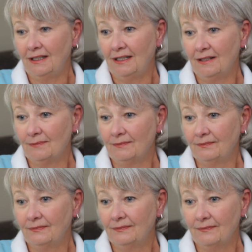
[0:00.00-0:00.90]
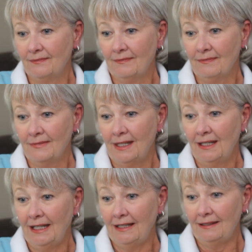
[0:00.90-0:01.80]
And
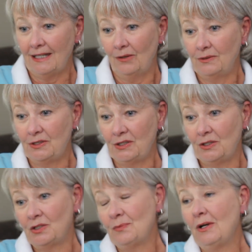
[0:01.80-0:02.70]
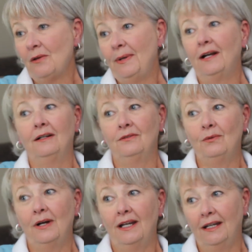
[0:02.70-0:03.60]
that was just a small part of
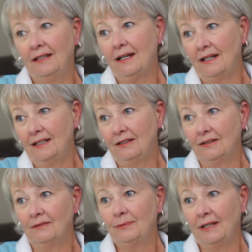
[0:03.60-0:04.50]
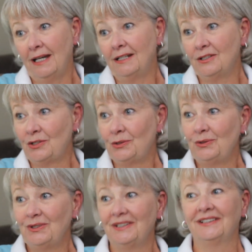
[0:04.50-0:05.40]
why I got here
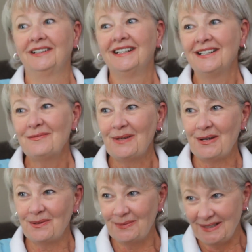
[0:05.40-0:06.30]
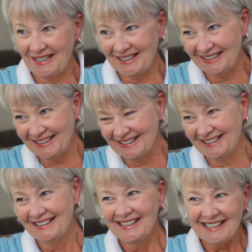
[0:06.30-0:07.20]
sooner, probably,
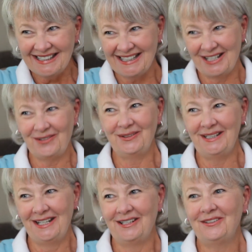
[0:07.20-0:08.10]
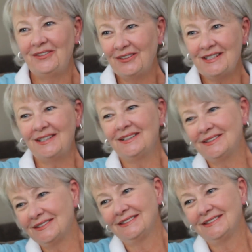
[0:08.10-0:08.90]
than I would have. So.